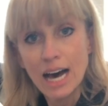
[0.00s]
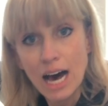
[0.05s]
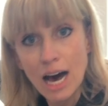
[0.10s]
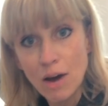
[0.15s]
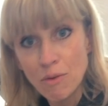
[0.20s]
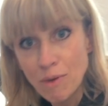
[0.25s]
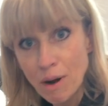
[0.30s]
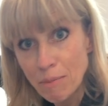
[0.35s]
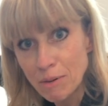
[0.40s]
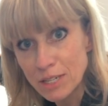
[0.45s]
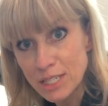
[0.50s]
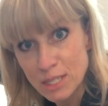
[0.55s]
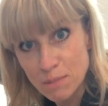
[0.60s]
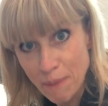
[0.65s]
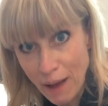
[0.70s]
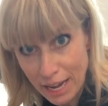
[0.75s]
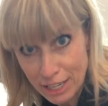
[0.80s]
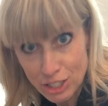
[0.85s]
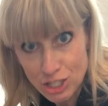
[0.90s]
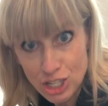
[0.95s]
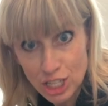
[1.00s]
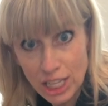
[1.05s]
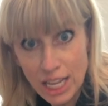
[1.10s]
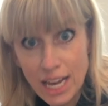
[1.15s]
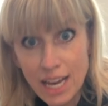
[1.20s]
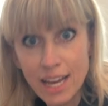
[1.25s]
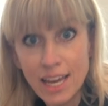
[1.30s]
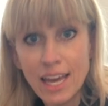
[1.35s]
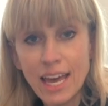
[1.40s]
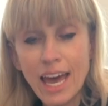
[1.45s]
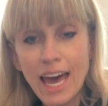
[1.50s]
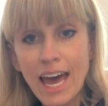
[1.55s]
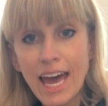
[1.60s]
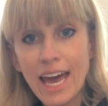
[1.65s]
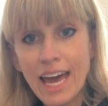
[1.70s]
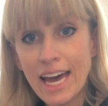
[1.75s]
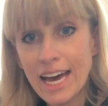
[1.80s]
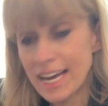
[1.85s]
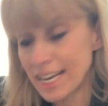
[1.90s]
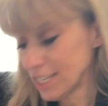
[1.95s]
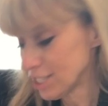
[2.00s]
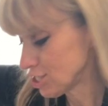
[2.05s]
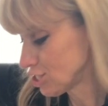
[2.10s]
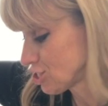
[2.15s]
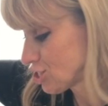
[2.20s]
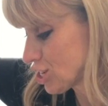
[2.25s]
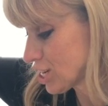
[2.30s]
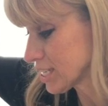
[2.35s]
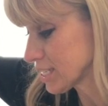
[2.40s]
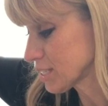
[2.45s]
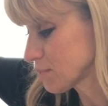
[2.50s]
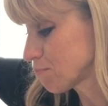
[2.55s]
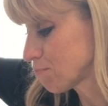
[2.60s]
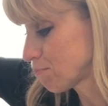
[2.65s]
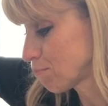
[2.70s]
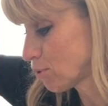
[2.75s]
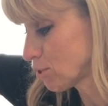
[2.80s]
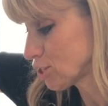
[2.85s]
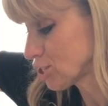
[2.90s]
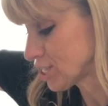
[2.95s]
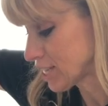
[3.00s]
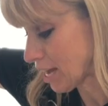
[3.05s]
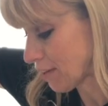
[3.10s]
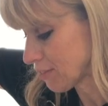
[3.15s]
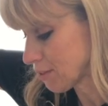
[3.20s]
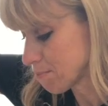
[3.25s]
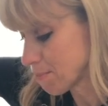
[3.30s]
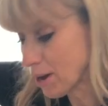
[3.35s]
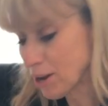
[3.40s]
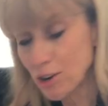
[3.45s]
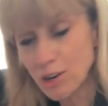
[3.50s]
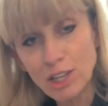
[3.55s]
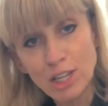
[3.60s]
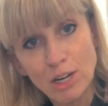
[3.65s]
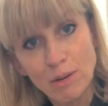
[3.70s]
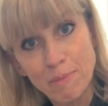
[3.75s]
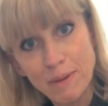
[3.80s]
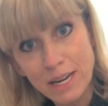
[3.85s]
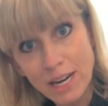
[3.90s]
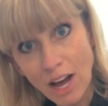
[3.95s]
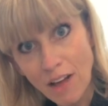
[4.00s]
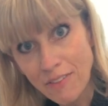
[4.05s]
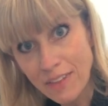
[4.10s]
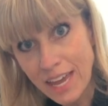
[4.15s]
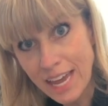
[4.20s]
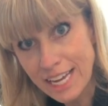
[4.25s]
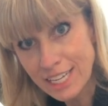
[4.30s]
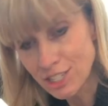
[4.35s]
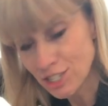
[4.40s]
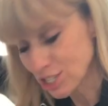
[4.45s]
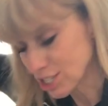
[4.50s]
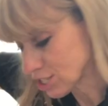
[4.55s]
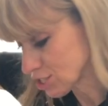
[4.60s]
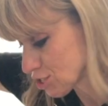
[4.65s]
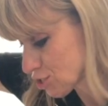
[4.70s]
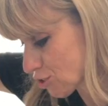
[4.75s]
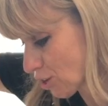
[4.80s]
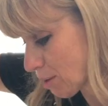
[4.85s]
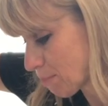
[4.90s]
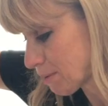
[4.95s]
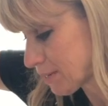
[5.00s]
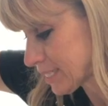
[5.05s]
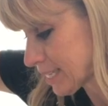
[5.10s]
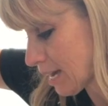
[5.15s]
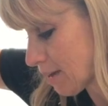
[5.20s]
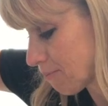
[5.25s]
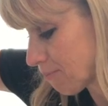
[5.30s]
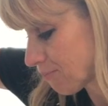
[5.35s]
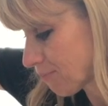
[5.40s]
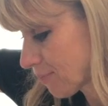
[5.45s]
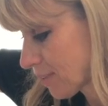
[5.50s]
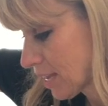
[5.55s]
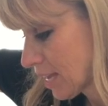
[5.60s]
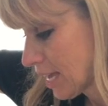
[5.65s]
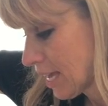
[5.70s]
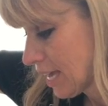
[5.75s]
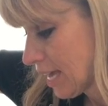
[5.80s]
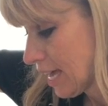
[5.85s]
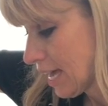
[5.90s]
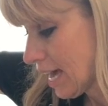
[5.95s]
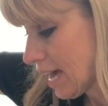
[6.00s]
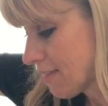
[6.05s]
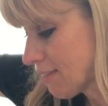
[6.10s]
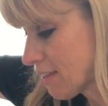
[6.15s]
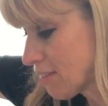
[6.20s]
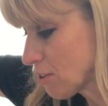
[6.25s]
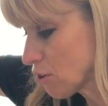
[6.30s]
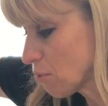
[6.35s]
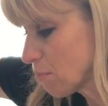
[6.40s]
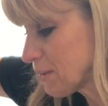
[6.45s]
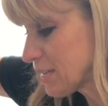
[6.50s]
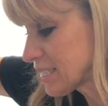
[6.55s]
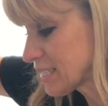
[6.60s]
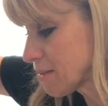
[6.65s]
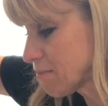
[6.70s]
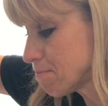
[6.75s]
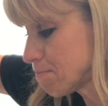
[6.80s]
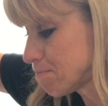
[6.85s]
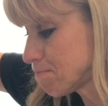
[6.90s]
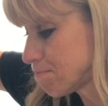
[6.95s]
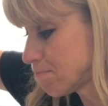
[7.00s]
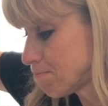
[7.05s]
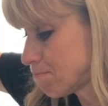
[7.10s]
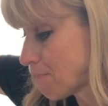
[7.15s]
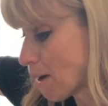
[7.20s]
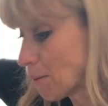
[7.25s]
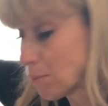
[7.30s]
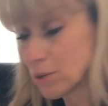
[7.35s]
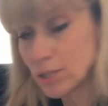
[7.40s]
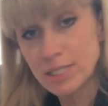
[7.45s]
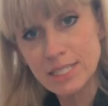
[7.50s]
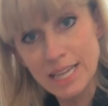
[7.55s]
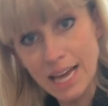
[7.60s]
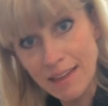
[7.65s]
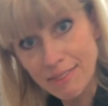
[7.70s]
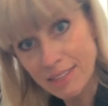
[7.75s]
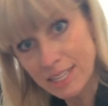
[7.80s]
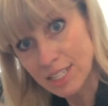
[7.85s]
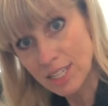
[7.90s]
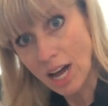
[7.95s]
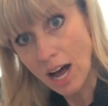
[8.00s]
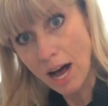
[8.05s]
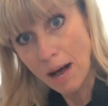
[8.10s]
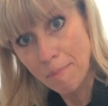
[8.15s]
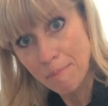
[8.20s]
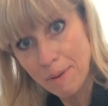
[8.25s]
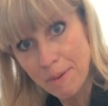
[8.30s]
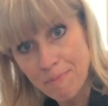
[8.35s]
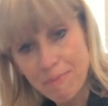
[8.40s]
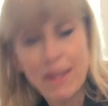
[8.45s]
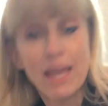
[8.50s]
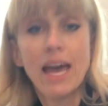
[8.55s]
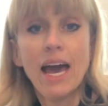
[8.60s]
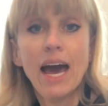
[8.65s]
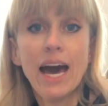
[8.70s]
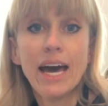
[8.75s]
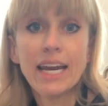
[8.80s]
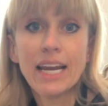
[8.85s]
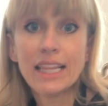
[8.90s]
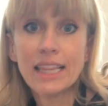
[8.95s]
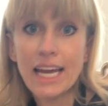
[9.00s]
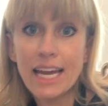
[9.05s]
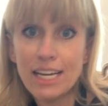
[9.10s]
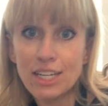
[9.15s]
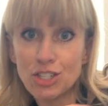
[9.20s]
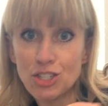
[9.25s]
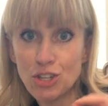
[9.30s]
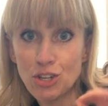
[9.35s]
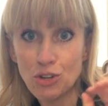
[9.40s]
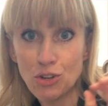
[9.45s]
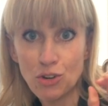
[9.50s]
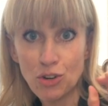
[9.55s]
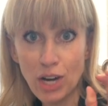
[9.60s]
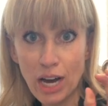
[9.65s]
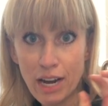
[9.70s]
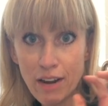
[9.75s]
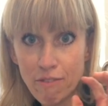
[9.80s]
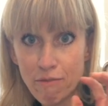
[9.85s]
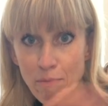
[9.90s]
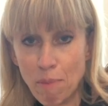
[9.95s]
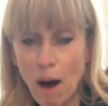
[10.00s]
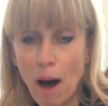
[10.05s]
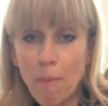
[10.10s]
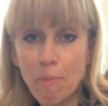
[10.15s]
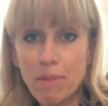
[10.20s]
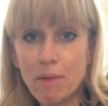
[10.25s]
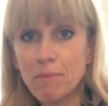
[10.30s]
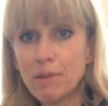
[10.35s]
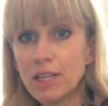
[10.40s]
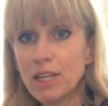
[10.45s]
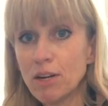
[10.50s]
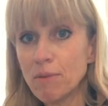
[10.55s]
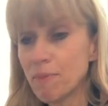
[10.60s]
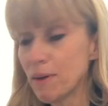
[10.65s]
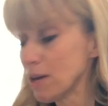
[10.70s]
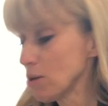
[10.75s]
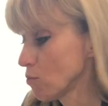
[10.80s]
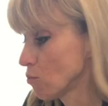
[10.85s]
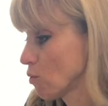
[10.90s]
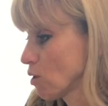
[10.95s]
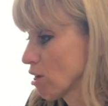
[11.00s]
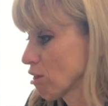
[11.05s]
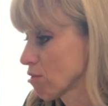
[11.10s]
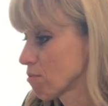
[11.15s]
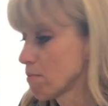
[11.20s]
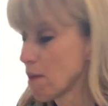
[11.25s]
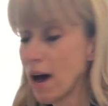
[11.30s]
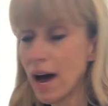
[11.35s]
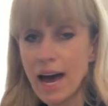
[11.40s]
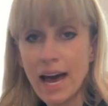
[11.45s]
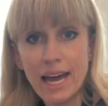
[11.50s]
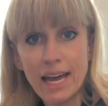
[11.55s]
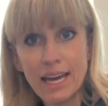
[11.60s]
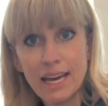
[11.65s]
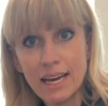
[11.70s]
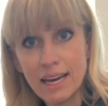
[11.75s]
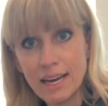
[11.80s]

a rubber spatula and just push down the butter a little bit on the edges and scrape it down. And then there will be some bubbles at the top, and I like to kind of pop them a little bit with my